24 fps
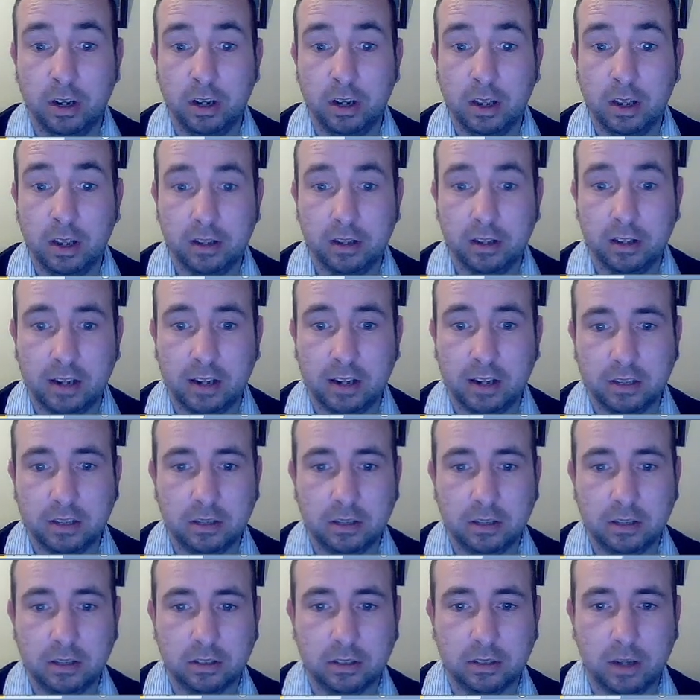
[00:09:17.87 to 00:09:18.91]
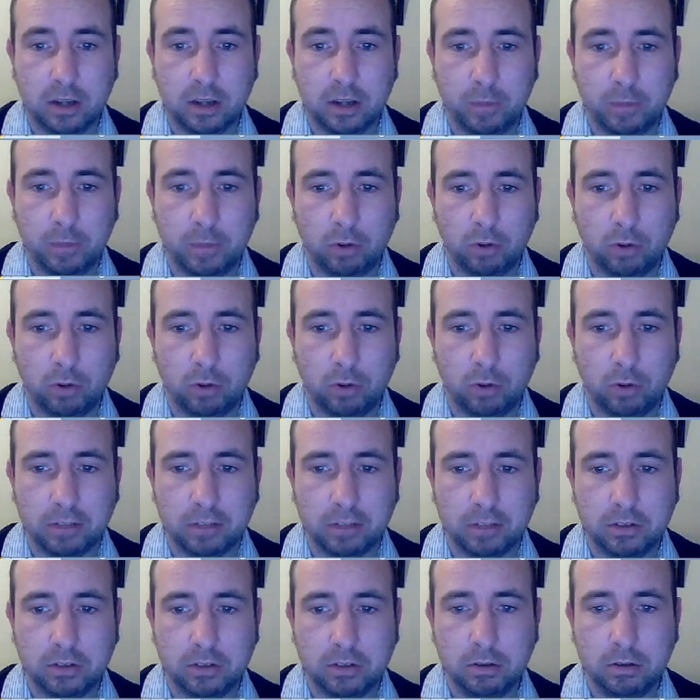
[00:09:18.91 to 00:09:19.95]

that is composed of 2